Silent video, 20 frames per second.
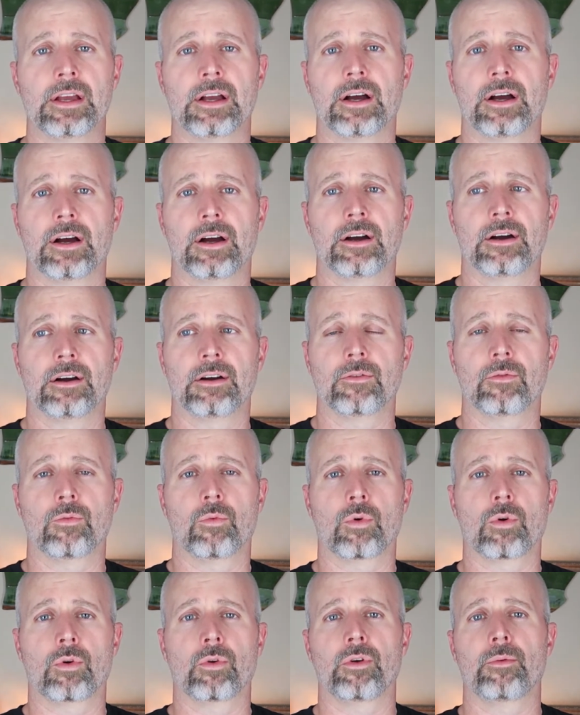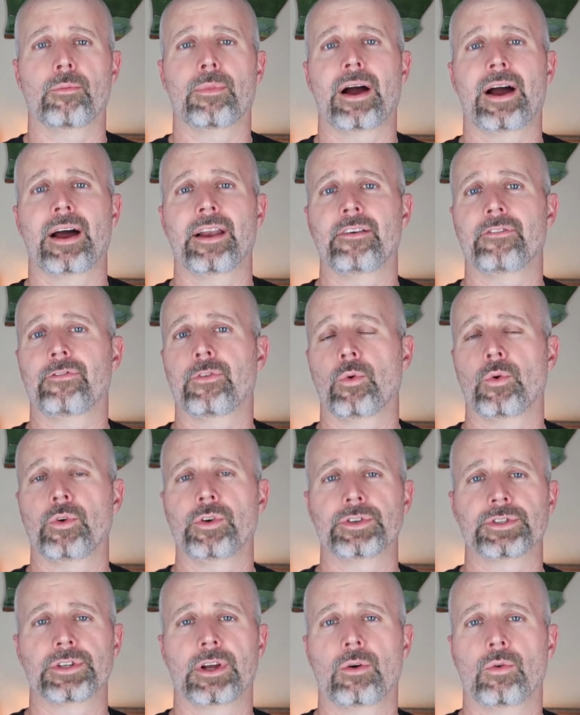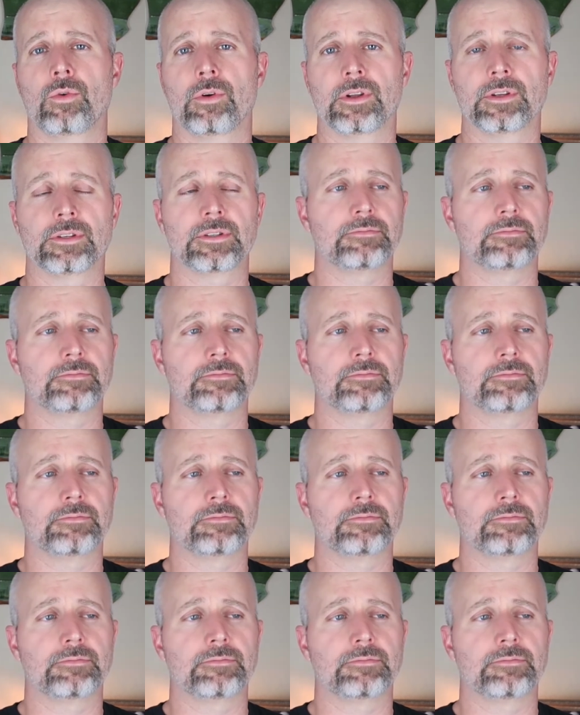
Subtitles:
we're going to buy it at 4 years old